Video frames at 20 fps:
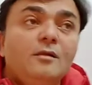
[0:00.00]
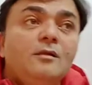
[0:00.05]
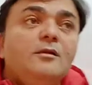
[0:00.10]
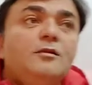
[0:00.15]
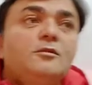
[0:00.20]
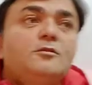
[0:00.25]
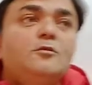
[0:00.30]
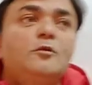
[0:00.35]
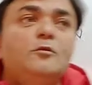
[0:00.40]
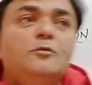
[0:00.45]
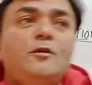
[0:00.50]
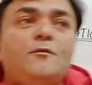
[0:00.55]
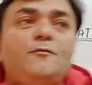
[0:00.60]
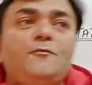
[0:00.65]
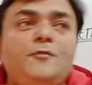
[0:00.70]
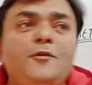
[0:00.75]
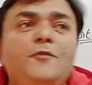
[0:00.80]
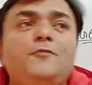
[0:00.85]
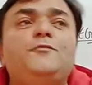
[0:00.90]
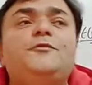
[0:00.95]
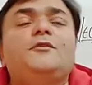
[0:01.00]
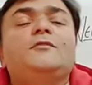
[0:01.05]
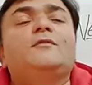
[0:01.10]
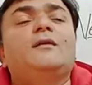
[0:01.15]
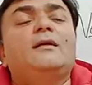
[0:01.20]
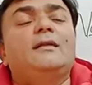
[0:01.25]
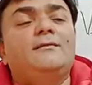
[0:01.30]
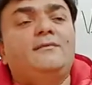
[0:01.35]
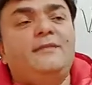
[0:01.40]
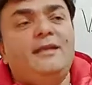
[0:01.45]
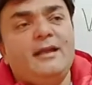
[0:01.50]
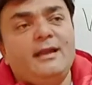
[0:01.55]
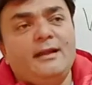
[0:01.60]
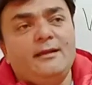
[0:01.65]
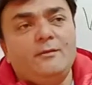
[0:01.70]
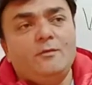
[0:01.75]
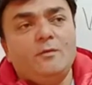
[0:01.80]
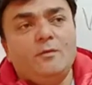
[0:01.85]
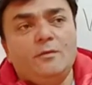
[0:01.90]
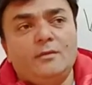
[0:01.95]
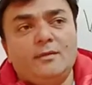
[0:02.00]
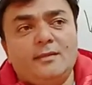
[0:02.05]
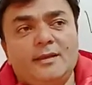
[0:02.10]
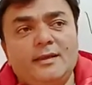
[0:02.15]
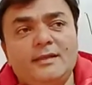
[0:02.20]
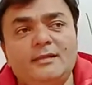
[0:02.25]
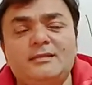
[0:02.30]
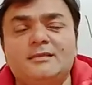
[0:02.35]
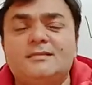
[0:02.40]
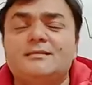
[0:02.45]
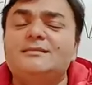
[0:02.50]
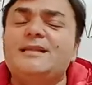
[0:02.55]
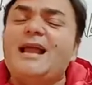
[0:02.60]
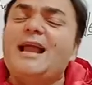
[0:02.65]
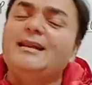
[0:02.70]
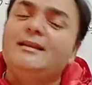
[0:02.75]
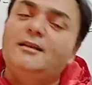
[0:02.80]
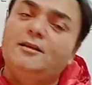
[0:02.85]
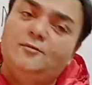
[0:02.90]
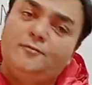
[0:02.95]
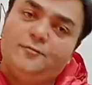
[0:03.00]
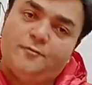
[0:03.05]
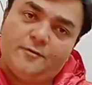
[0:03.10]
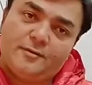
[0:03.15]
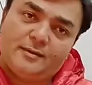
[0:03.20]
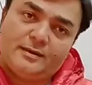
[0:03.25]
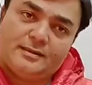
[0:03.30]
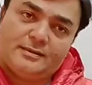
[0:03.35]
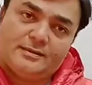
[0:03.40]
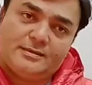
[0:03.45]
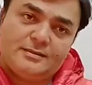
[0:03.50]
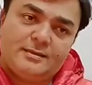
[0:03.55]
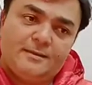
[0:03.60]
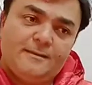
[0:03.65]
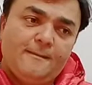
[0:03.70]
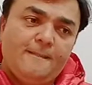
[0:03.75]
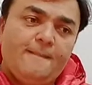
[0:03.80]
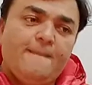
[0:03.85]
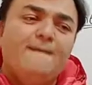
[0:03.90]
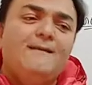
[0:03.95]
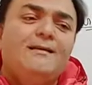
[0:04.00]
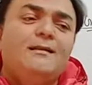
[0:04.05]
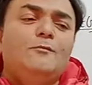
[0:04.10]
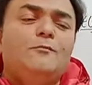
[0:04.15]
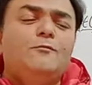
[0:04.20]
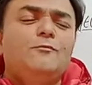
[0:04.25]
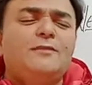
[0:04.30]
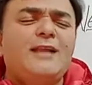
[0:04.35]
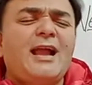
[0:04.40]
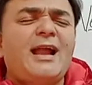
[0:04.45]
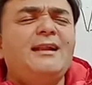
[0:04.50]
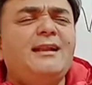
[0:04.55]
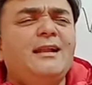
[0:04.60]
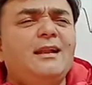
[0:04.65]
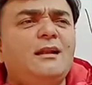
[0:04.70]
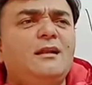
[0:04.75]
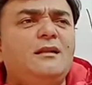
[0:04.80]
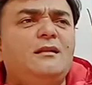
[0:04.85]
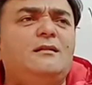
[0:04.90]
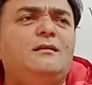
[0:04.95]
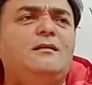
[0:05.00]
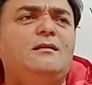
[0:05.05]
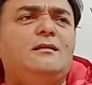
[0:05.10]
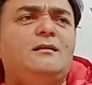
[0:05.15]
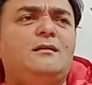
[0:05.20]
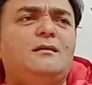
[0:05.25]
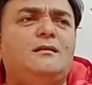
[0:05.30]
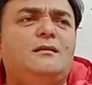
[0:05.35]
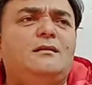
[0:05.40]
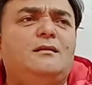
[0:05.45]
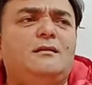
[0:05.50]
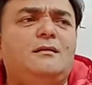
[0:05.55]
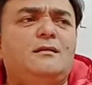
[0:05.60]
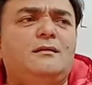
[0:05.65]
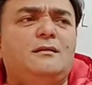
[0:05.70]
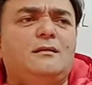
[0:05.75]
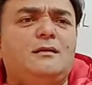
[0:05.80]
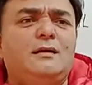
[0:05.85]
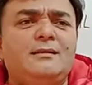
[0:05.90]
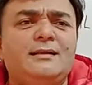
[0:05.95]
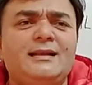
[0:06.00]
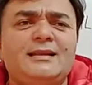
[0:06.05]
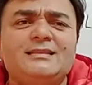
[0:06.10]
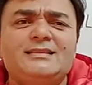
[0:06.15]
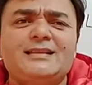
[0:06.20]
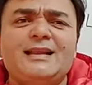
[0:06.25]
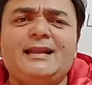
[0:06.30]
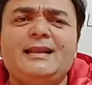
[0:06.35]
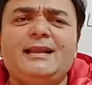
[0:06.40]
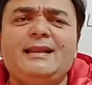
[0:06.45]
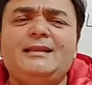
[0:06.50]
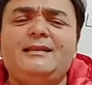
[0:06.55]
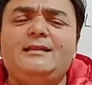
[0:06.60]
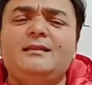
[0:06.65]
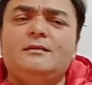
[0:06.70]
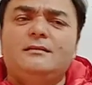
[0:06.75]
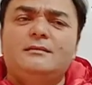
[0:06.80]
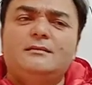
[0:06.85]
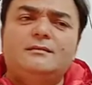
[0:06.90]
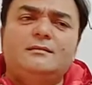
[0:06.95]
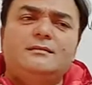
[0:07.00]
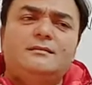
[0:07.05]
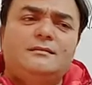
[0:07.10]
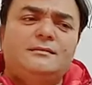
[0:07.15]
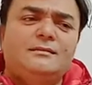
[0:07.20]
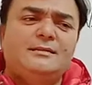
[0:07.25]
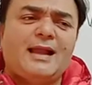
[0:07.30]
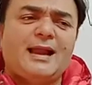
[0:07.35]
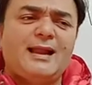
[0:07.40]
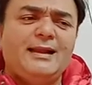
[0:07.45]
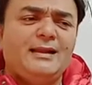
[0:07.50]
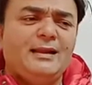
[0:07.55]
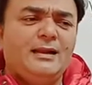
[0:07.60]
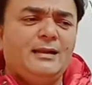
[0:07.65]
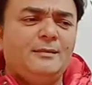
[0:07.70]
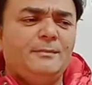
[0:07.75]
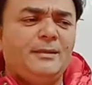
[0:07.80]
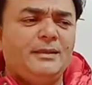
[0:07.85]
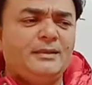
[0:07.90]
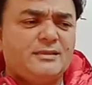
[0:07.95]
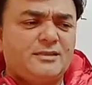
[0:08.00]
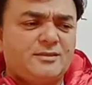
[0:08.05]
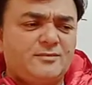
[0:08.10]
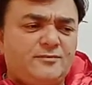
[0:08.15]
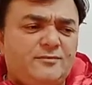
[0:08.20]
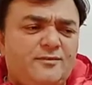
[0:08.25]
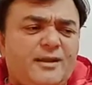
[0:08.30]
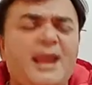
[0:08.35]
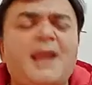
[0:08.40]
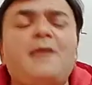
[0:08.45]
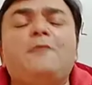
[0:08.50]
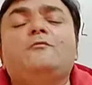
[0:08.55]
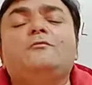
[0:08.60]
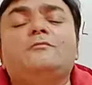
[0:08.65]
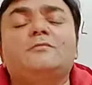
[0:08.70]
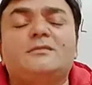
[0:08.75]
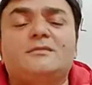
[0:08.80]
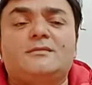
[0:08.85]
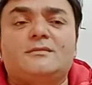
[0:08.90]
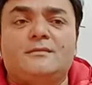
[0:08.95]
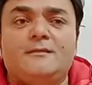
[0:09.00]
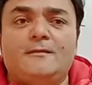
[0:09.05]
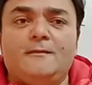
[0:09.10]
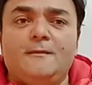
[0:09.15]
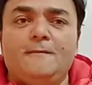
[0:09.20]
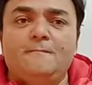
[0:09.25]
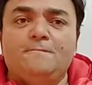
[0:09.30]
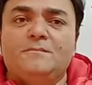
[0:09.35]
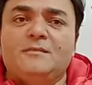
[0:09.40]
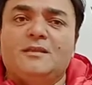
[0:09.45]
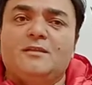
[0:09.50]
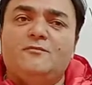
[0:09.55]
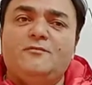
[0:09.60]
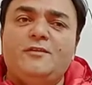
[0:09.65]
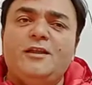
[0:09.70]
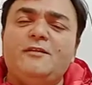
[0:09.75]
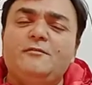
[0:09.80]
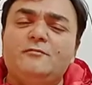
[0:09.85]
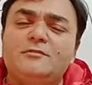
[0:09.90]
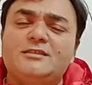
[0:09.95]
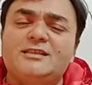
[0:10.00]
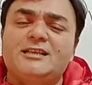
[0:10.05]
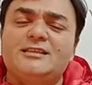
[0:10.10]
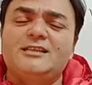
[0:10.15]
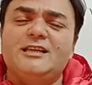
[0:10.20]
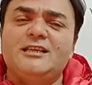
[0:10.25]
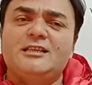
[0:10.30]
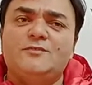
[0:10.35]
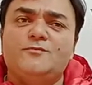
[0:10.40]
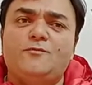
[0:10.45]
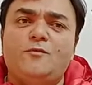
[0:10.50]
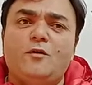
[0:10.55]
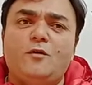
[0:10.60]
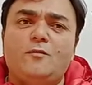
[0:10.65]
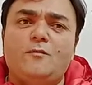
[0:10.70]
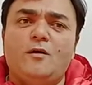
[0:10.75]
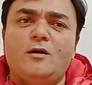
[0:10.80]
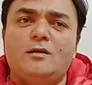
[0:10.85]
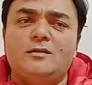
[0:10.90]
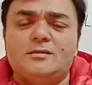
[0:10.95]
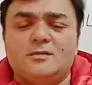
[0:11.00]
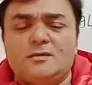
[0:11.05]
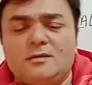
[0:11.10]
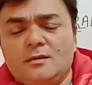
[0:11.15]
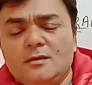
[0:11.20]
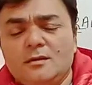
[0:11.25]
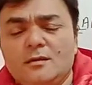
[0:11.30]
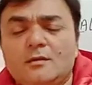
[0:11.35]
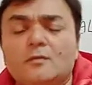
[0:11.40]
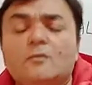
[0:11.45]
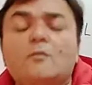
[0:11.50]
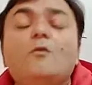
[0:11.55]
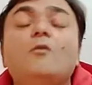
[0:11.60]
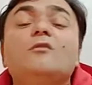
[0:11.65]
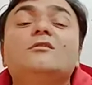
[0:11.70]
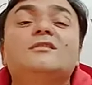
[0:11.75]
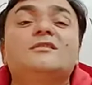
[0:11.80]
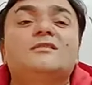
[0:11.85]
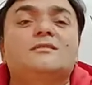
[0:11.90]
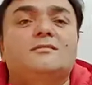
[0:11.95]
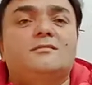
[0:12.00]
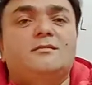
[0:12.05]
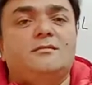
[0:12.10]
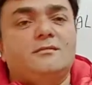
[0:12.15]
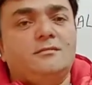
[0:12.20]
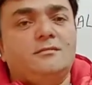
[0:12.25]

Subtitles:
So the 5th one we had gone through is tidal forest. Tidal, understand it, tidal means waves. Wave suggests for what? Coast.